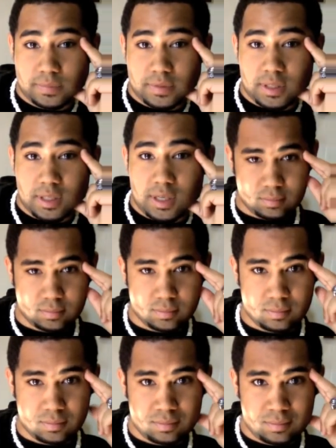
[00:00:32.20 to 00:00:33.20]

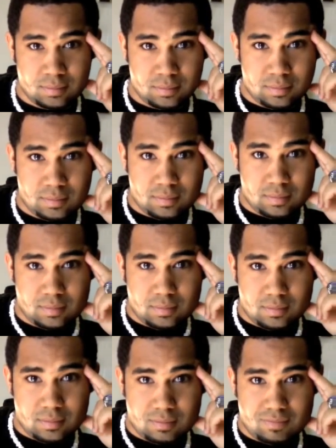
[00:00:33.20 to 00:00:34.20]

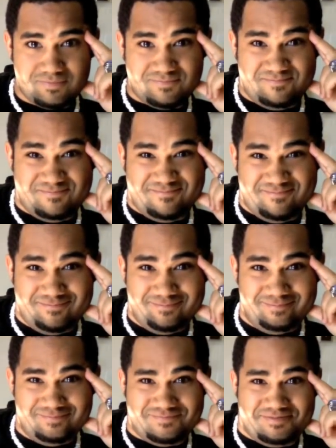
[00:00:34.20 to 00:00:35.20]

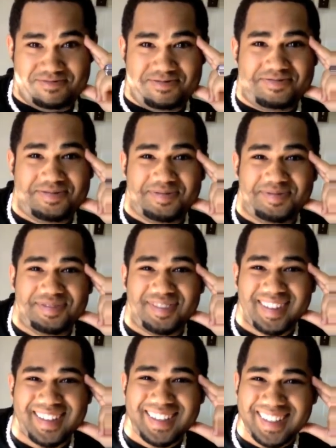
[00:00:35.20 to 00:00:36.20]

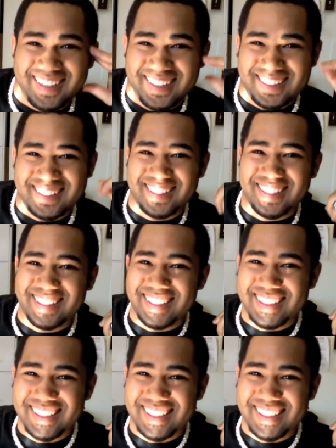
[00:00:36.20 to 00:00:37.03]
[no speech]